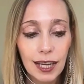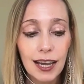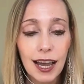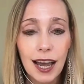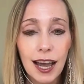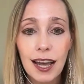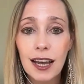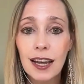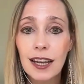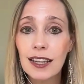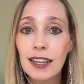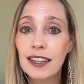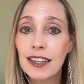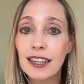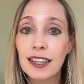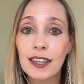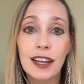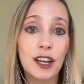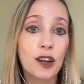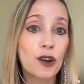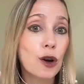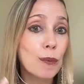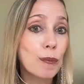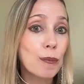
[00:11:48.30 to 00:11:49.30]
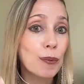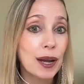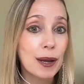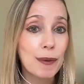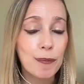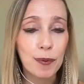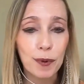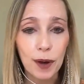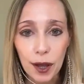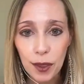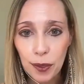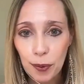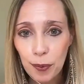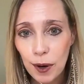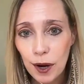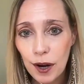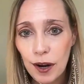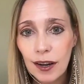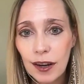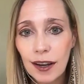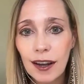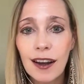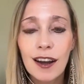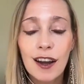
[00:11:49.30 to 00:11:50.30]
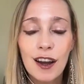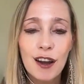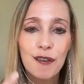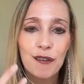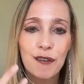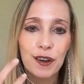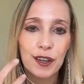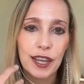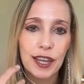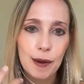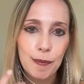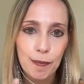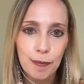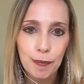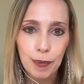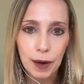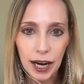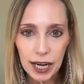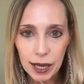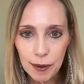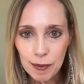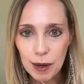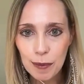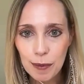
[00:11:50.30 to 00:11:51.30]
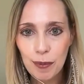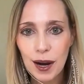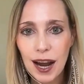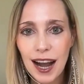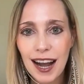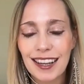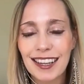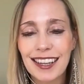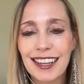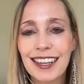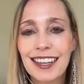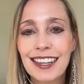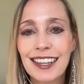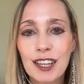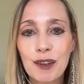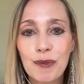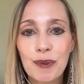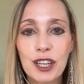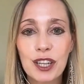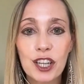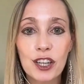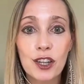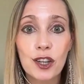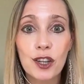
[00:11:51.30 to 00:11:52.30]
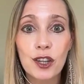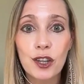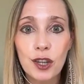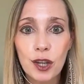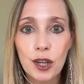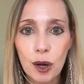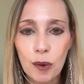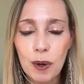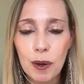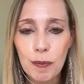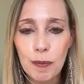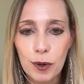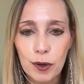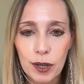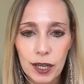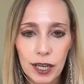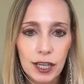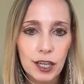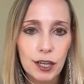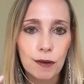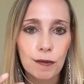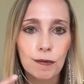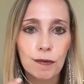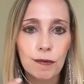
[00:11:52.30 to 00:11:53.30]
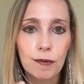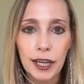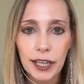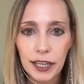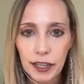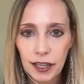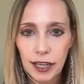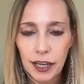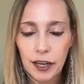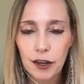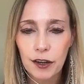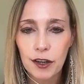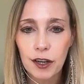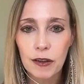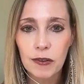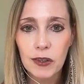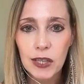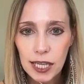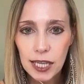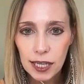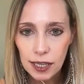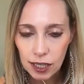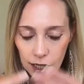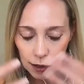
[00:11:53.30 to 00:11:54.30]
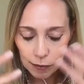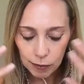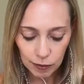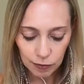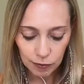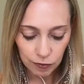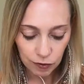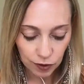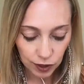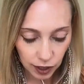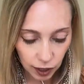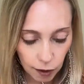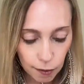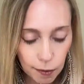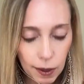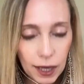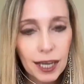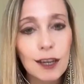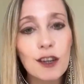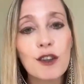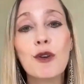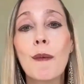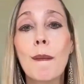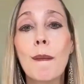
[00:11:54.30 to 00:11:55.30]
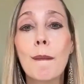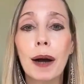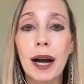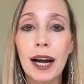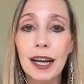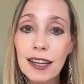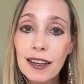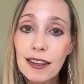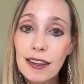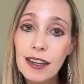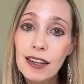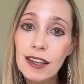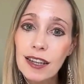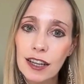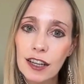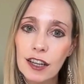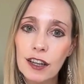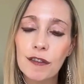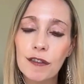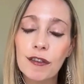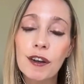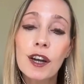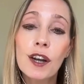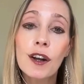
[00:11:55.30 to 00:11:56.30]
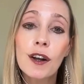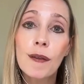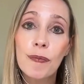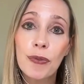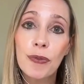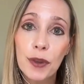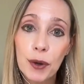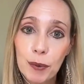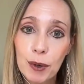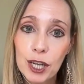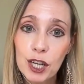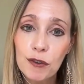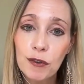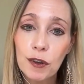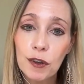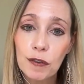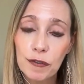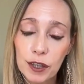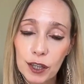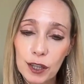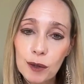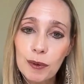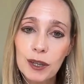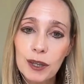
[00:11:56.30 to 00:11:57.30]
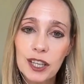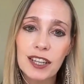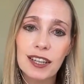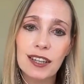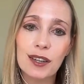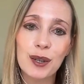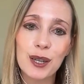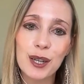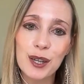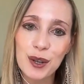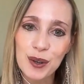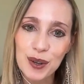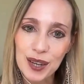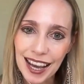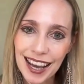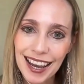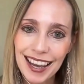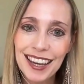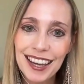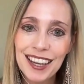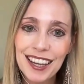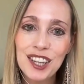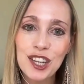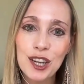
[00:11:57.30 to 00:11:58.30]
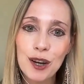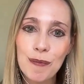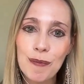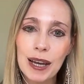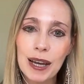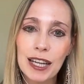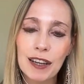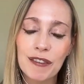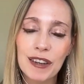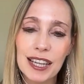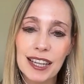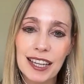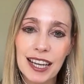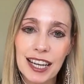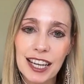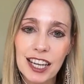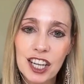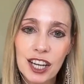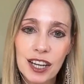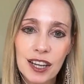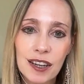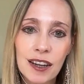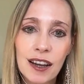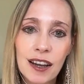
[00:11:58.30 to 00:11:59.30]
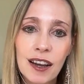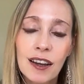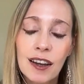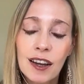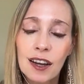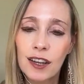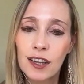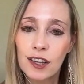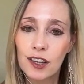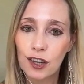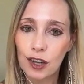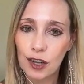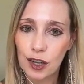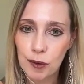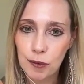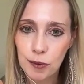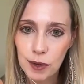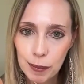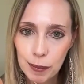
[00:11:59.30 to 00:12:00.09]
and incorporate breath work for the embodiment practice, which is so important to regulate your nervous system and really begin to embody the state of the wish fulfilled, which is going to enhance your manifestation, start to